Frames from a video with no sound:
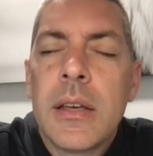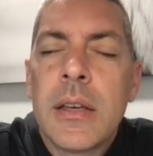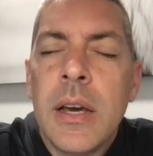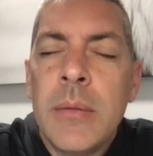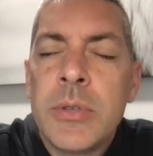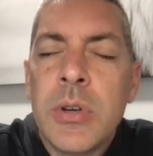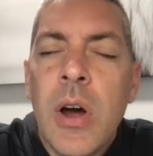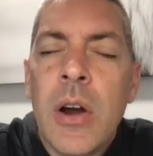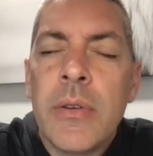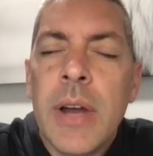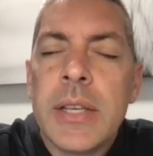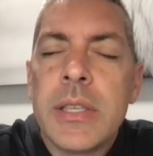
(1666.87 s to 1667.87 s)
come to our
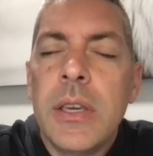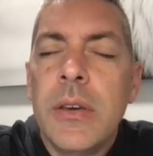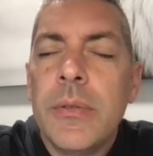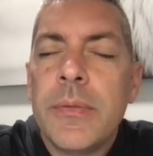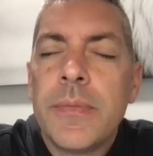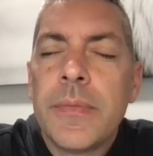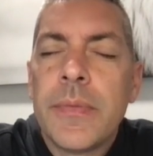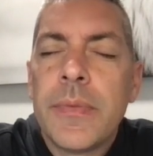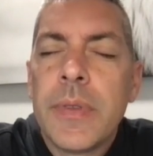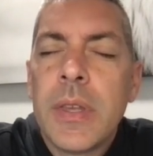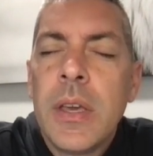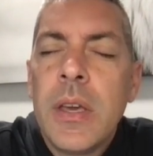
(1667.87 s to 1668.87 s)
rescue?
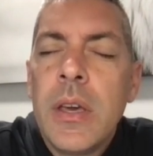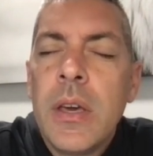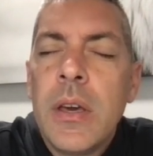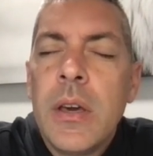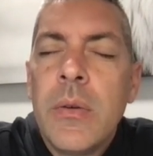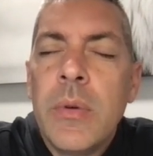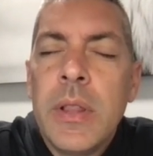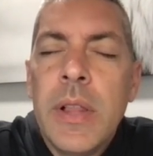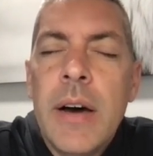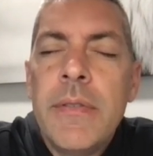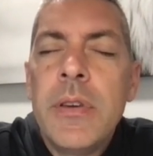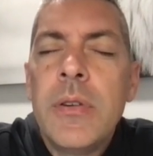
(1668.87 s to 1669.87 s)
We
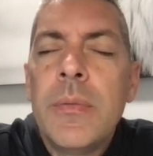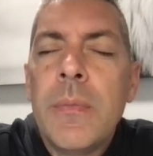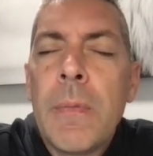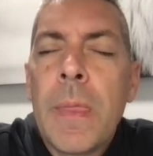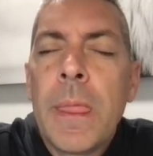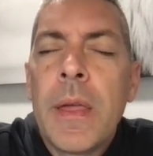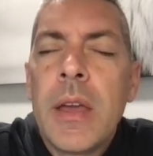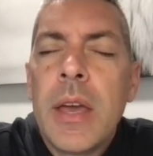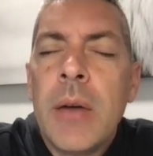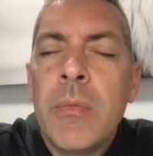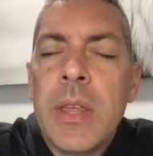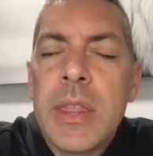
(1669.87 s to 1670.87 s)
love you
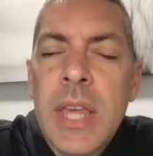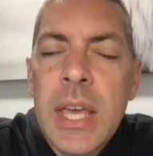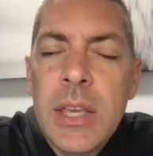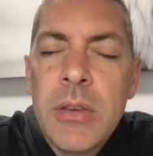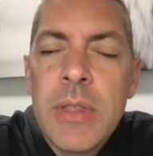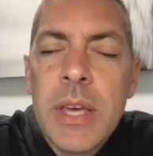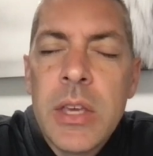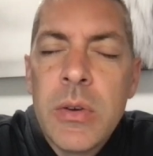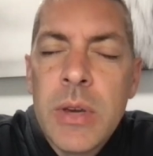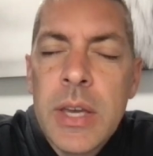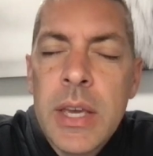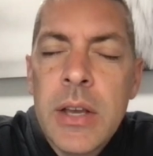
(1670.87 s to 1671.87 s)
and we thank you that
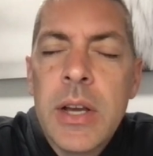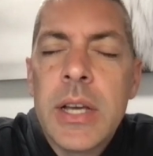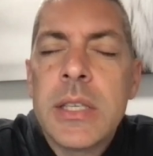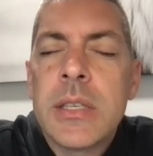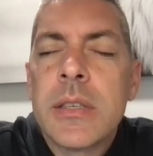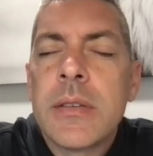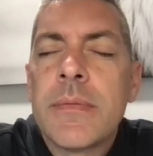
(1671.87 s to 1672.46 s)
you hear us